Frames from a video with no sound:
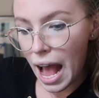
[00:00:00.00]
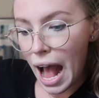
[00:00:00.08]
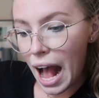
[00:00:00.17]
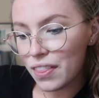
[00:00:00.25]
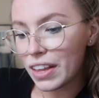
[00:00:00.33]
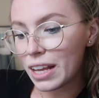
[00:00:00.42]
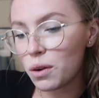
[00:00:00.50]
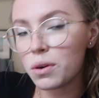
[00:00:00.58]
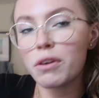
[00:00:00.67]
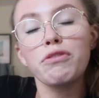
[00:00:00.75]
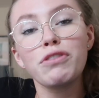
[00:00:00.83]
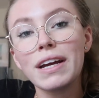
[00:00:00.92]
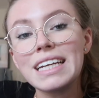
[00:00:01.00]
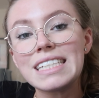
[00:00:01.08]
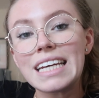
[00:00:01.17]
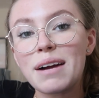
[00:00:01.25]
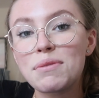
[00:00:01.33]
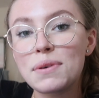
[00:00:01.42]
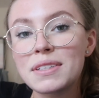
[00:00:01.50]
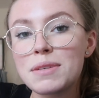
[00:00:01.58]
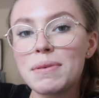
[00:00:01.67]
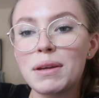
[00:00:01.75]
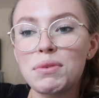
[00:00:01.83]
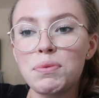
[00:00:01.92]
And then on a Friday, I'm going to
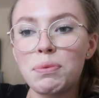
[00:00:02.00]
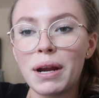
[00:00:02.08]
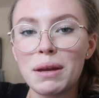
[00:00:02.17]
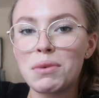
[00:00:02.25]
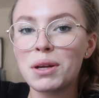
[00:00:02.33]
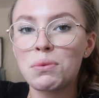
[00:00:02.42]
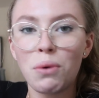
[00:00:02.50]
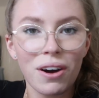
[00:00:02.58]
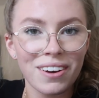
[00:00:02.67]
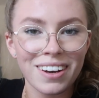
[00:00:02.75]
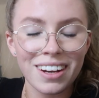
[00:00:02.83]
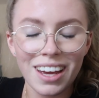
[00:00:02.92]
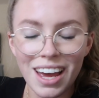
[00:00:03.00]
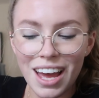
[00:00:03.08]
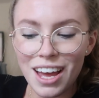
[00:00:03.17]
be in with primary 1.